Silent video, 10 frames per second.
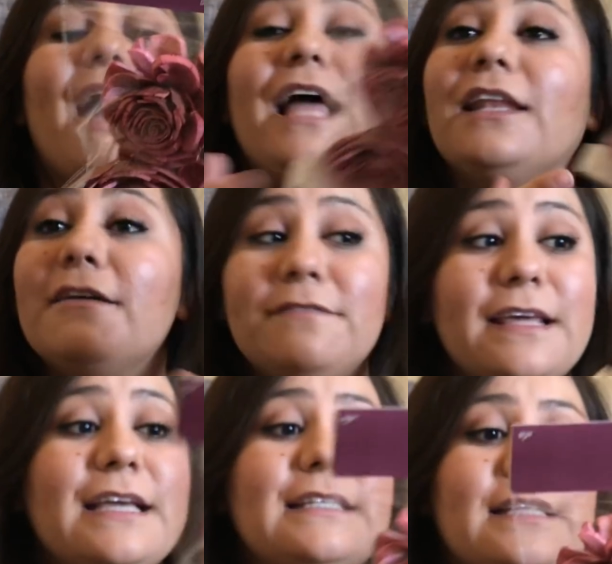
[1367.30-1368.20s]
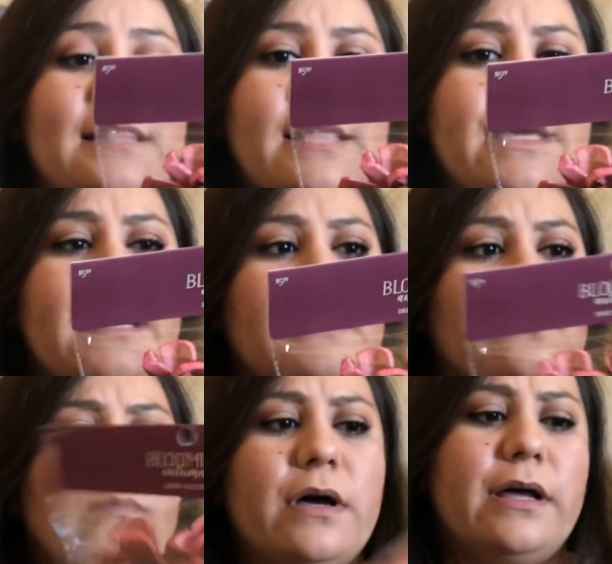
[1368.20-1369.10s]
I love this. This
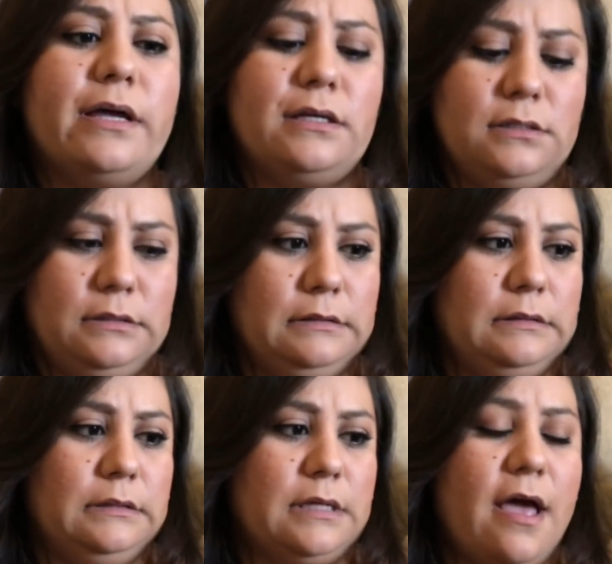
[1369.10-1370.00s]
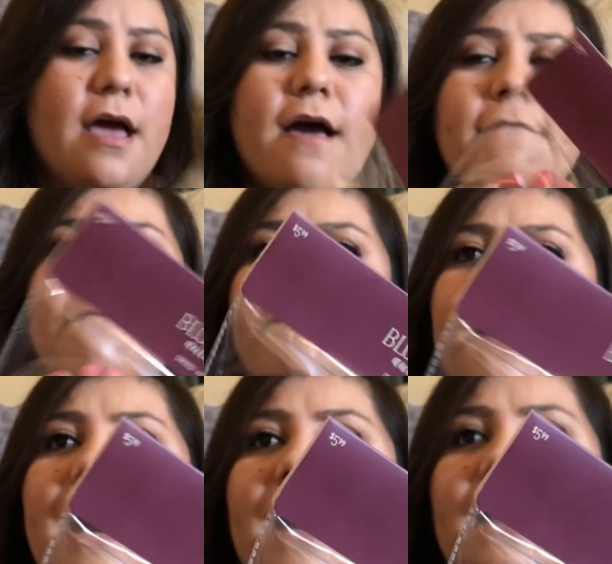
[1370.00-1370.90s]
was
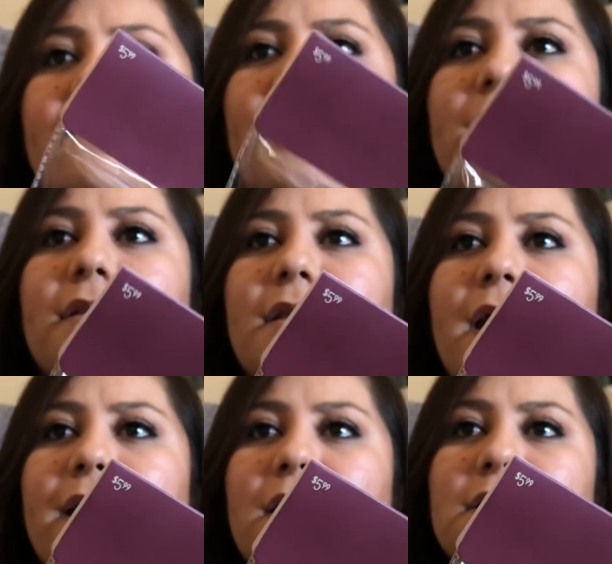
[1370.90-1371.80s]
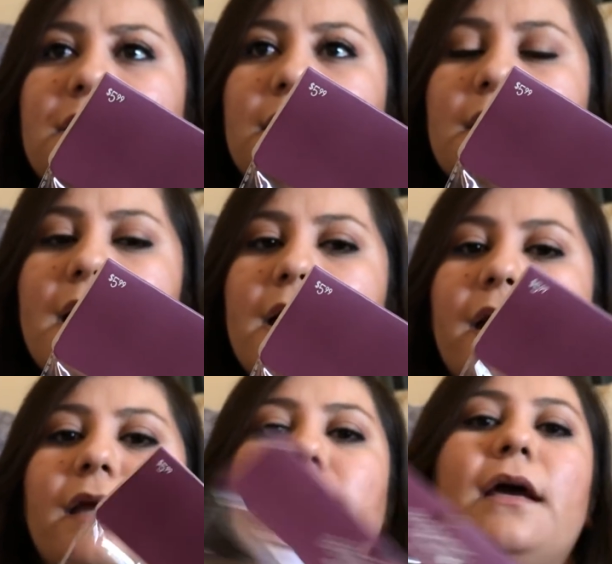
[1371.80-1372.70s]

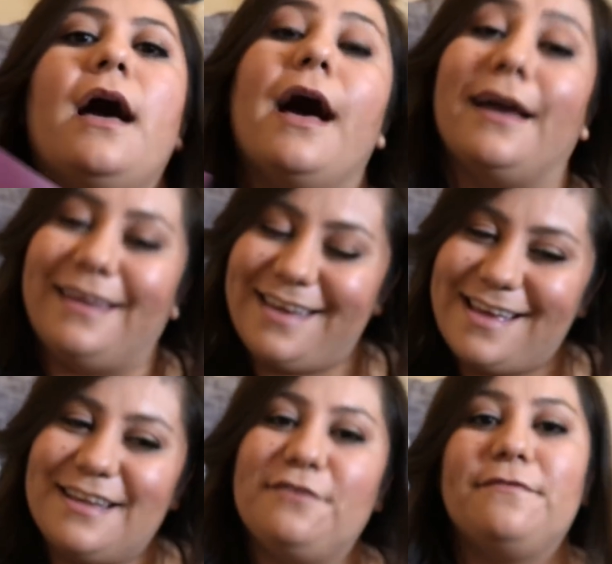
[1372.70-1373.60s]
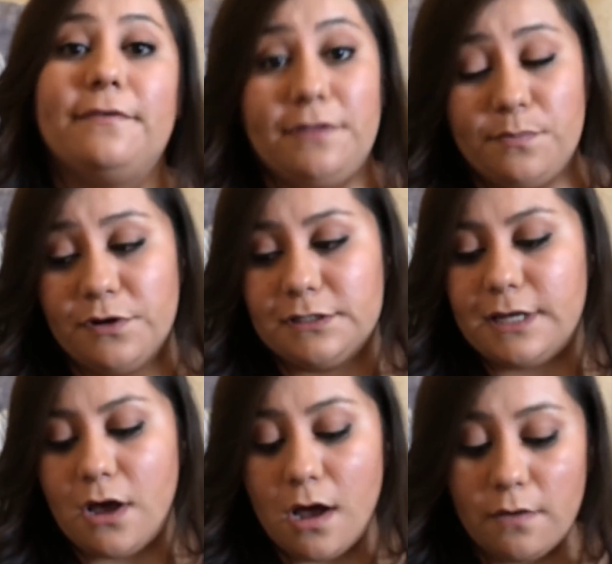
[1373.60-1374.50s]
$5.99. Again,
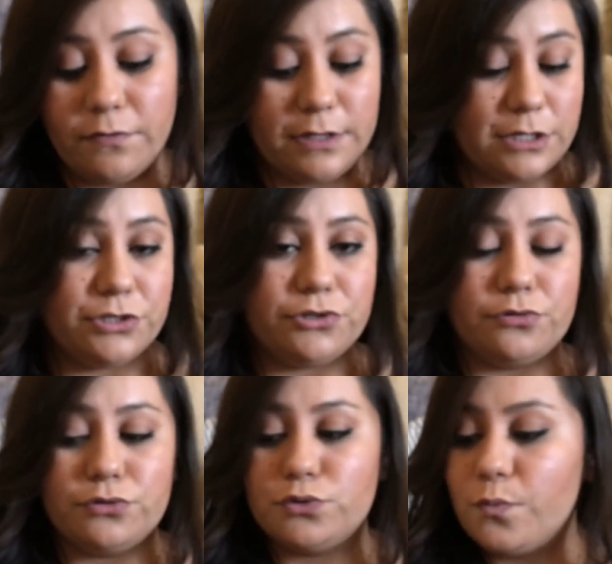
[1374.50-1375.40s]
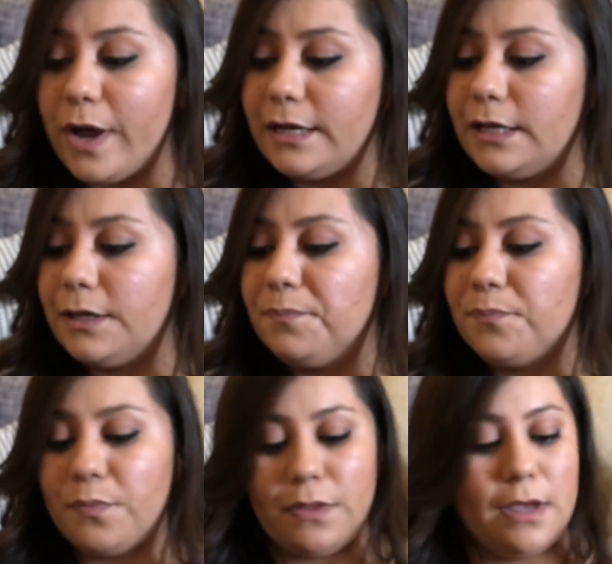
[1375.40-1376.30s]
50% off with the additional 20.
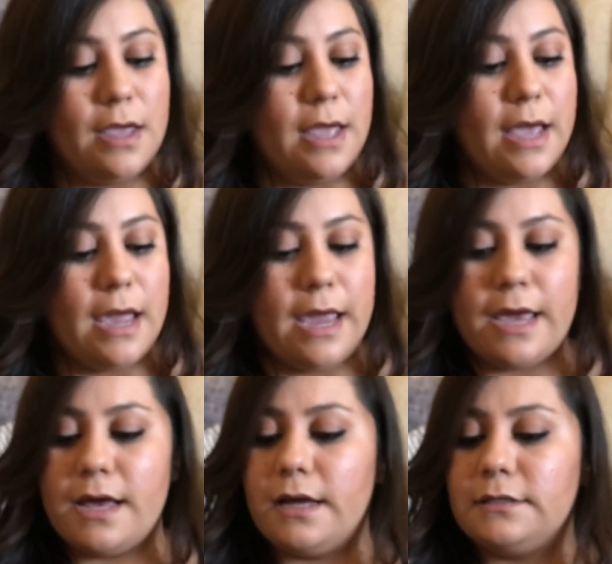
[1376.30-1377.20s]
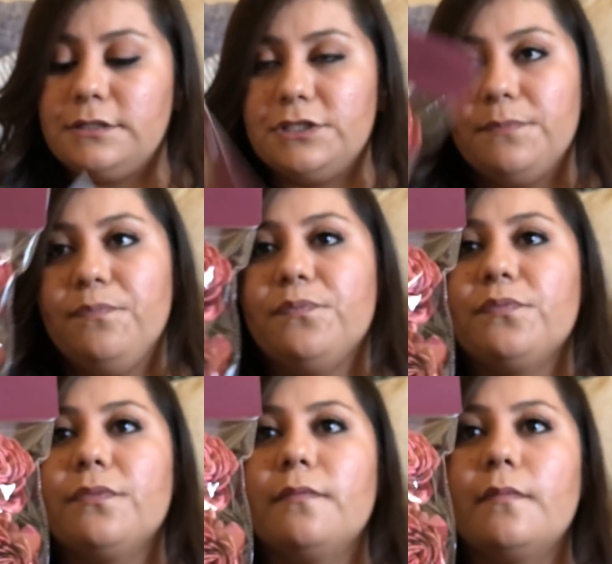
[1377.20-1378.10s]
And
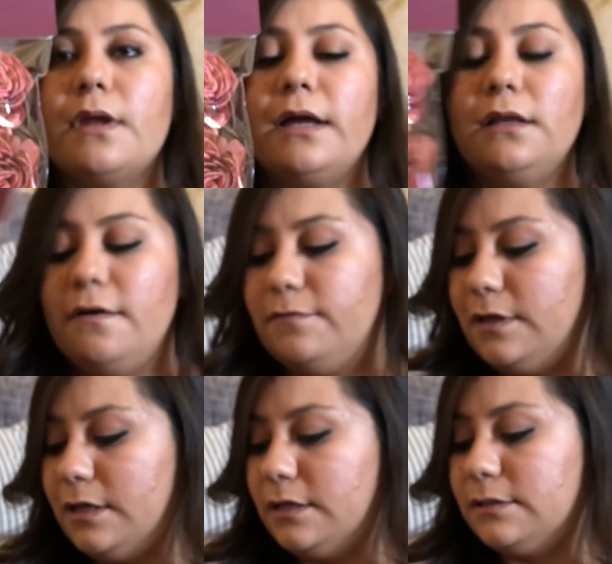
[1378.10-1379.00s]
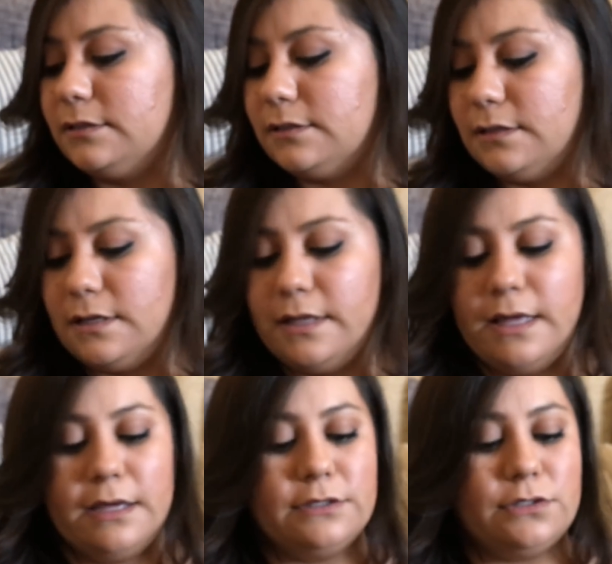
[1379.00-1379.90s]
I love these.
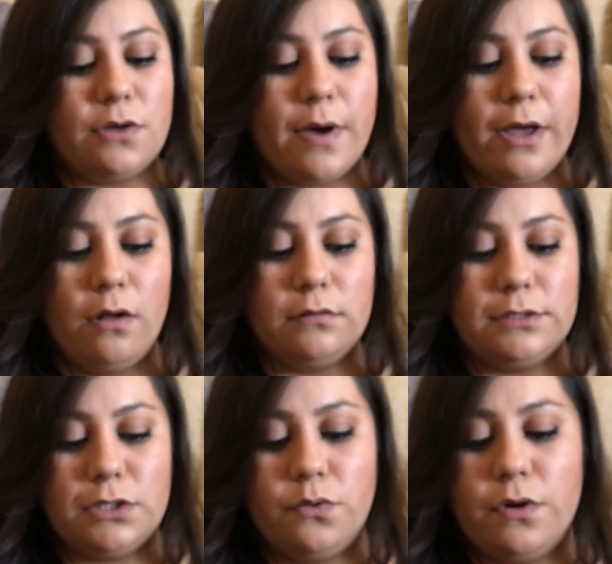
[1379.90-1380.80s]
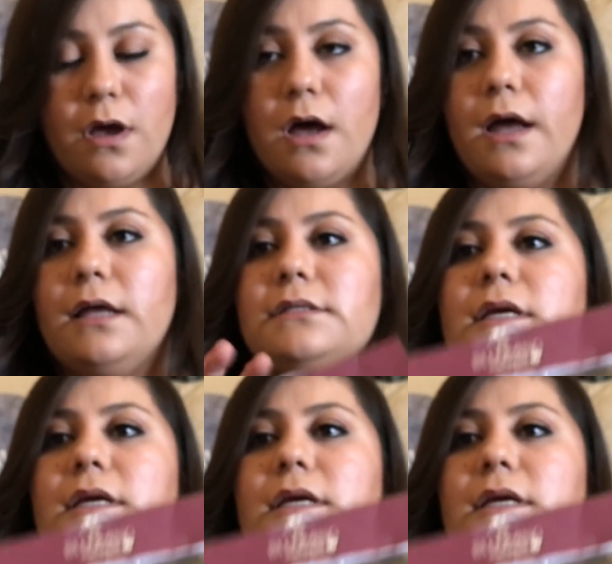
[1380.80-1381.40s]
So I also got